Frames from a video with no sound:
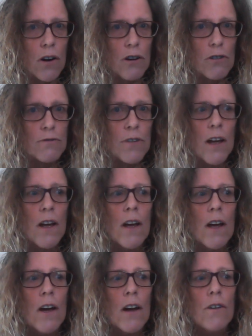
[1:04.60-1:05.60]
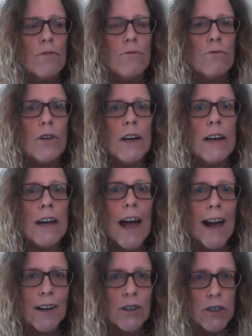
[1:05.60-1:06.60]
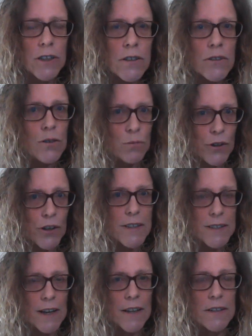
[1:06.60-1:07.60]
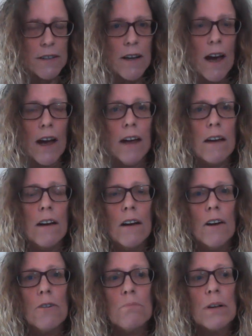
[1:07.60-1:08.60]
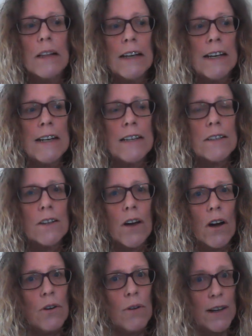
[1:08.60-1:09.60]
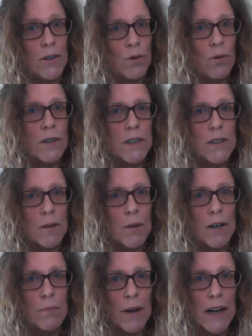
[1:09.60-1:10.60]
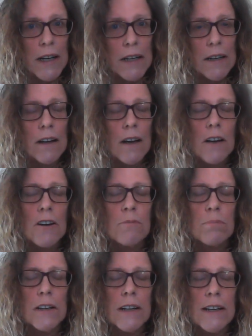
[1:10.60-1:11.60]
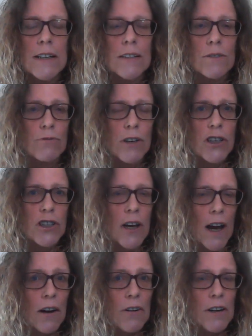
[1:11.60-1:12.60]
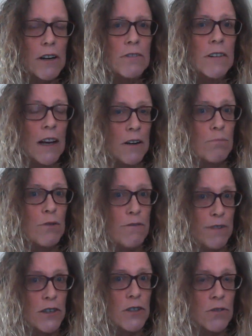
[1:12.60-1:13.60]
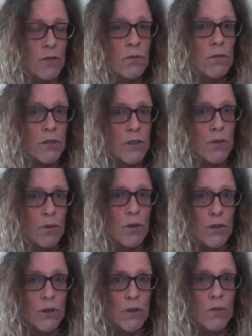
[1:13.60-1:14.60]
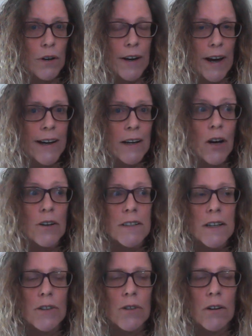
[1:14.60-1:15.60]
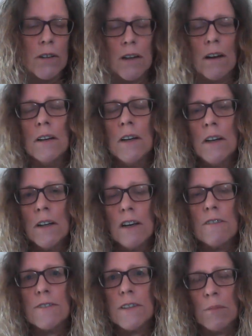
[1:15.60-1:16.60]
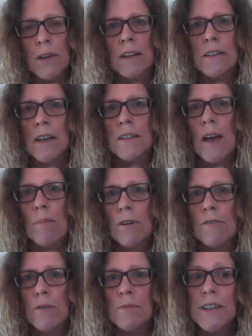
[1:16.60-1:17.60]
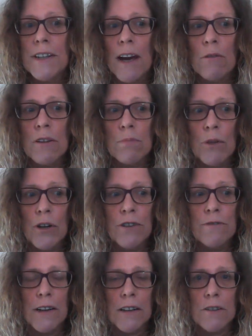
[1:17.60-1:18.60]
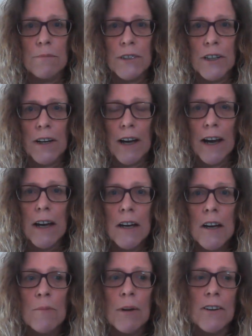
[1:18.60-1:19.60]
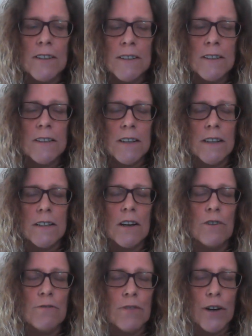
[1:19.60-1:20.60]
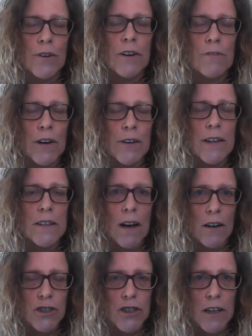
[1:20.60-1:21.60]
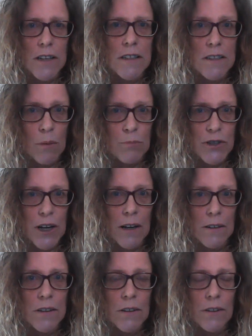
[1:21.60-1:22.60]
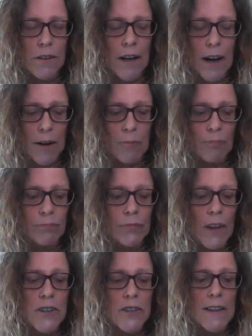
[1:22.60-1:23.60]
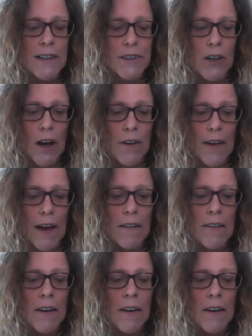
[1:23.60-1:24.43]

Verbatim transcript: of reaction to what I say today, please go and talk to someone about it. Please reach out and get a professional to talk to, okay? Go see a doctor if something does happen from today with murder victims, okay? Because this is a very, very touchy subject, okay? So let's go there.